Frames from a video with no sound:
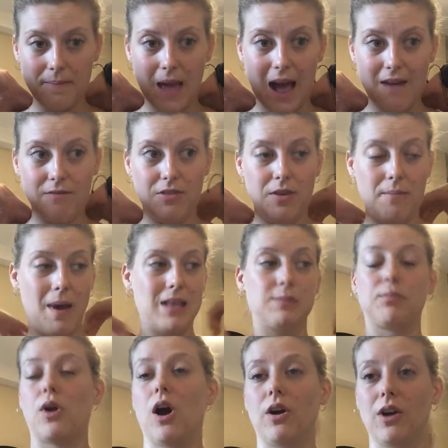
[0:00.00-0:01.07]
have the
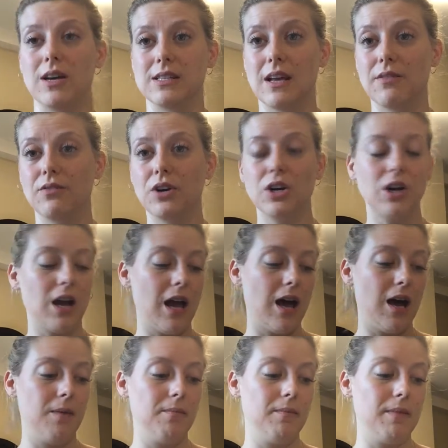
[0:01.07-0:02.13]
best progress ever.
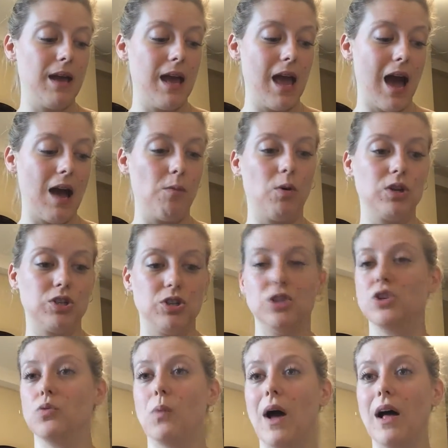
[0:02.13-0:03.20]
I want you
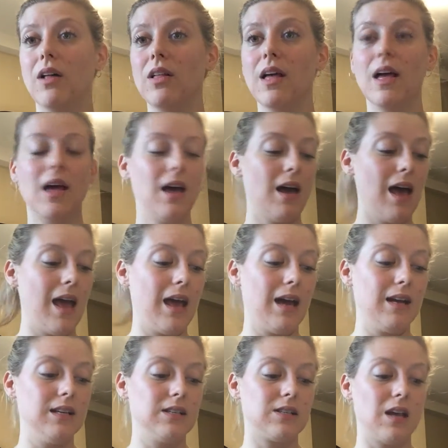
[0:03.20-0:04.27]
to do well.
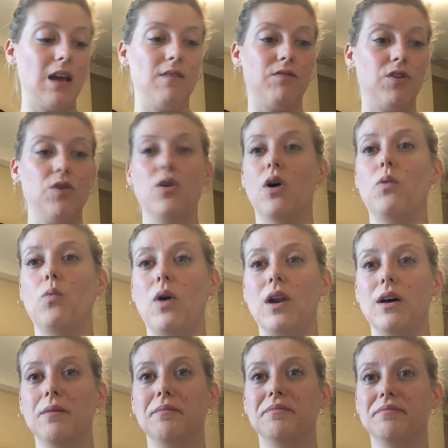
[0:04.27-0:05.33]
And if you don't
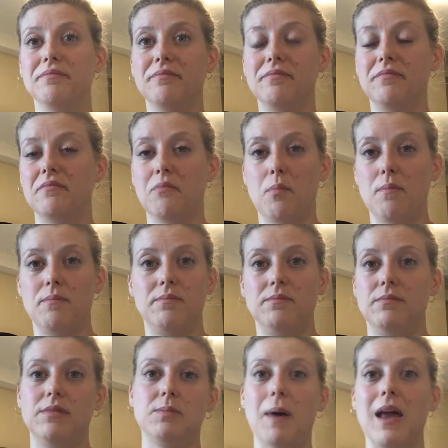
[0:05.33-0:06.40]
want to
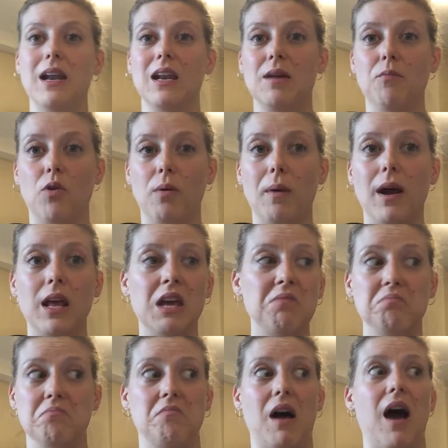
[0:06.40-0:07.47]
spend any more
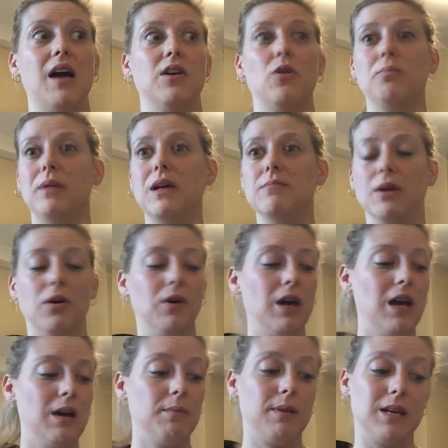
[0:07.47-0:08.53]
money, I don't blame you,
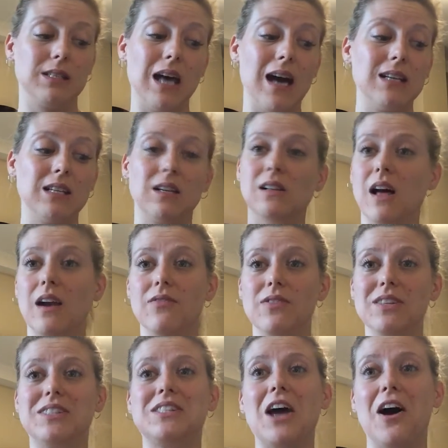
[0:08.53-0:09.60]
because I did a lot of
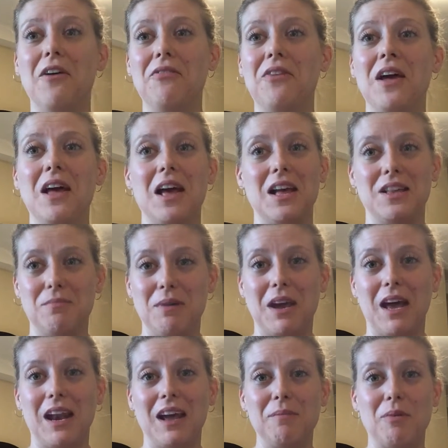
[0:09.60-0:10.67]
this stuff in the
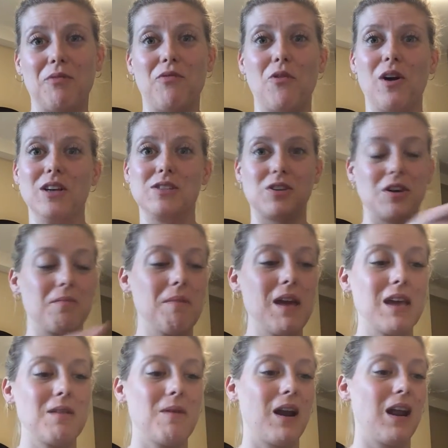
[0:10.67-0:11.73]
beginning before I started making